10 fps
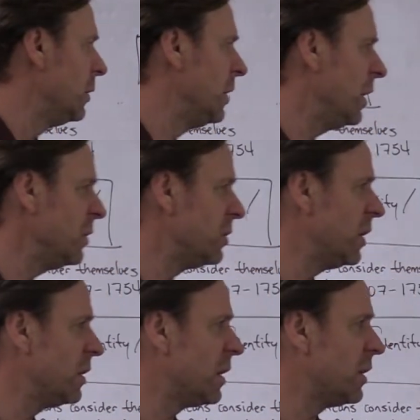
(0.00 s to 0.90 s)
The other
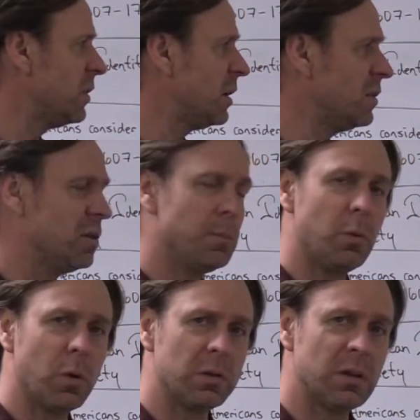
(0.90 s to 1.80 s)
thing that I think is
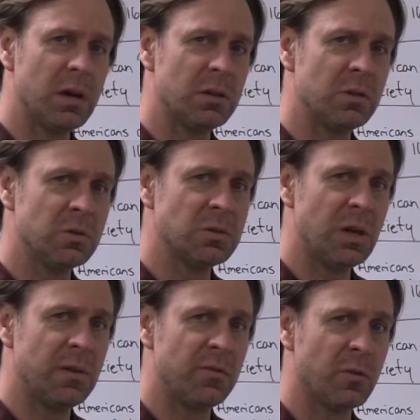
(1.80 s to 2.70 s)
important to
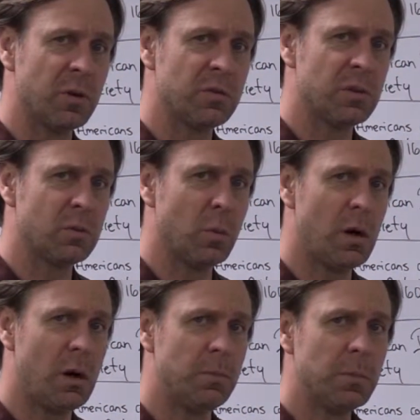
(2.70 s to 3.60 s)
understand for us as
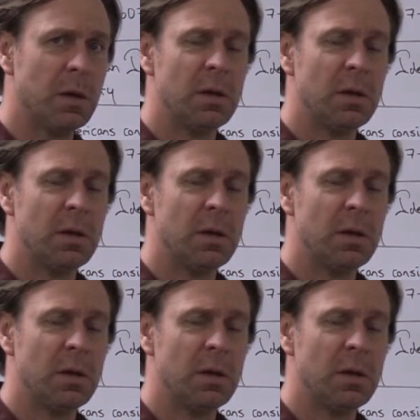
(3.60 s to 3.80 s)
well